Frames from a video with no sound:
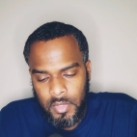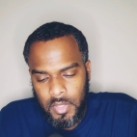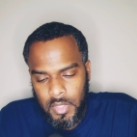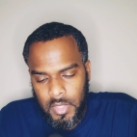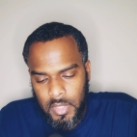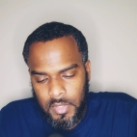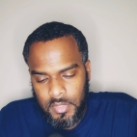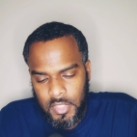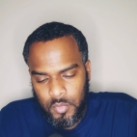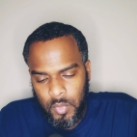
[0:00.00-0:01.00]
He
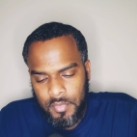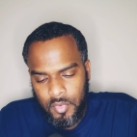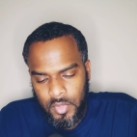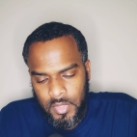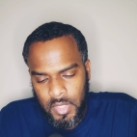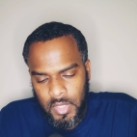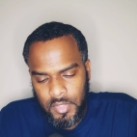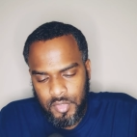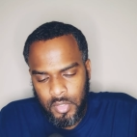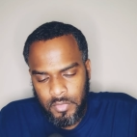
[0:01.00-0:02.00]
says, Wherefore then
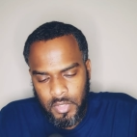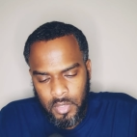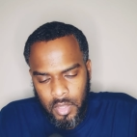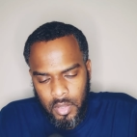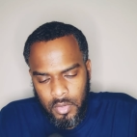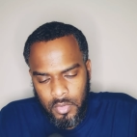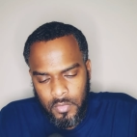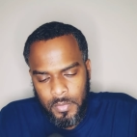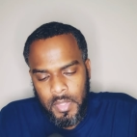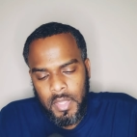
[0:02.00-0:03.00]
serveth the law?
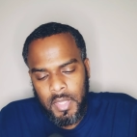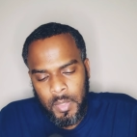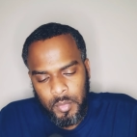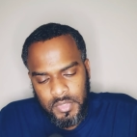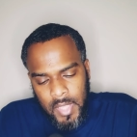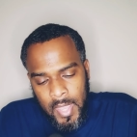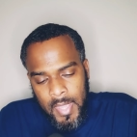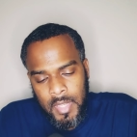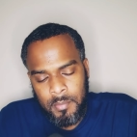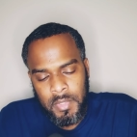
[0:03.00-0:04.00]
It was
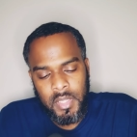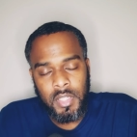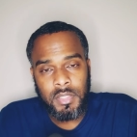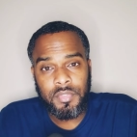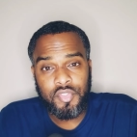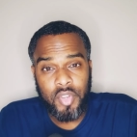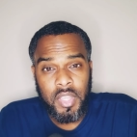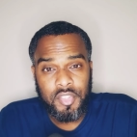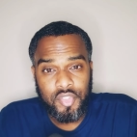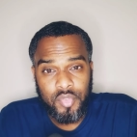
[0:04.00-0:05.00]
added because of
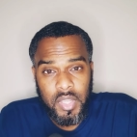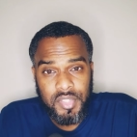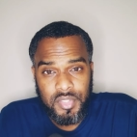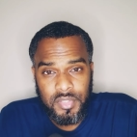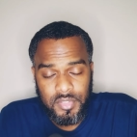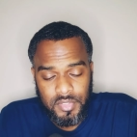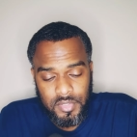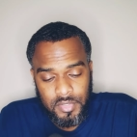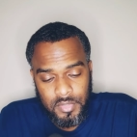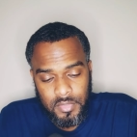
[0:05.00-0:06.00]
transgressions.
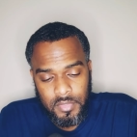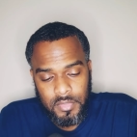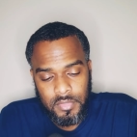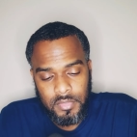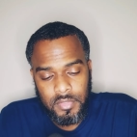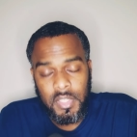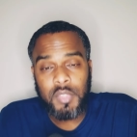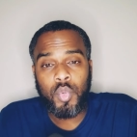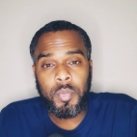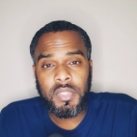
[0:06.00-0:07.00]
See, that's
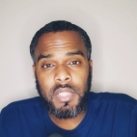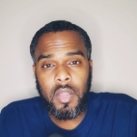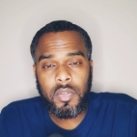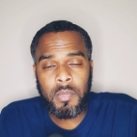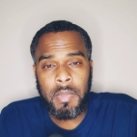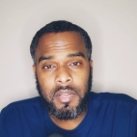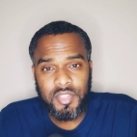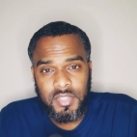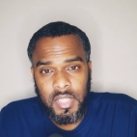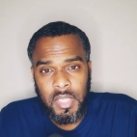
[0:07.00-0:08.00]
what we're talking about
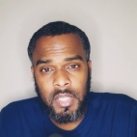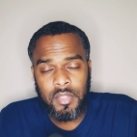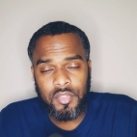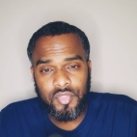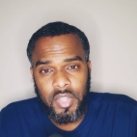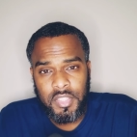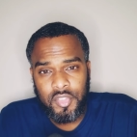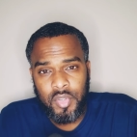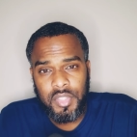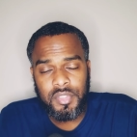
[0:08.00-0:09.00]
sin,
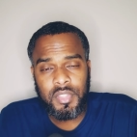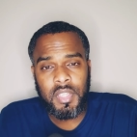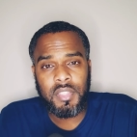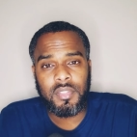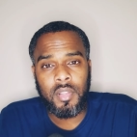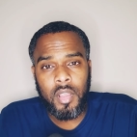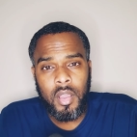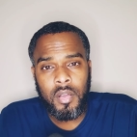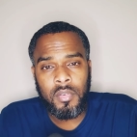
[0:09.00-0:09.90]
transgressions against the law.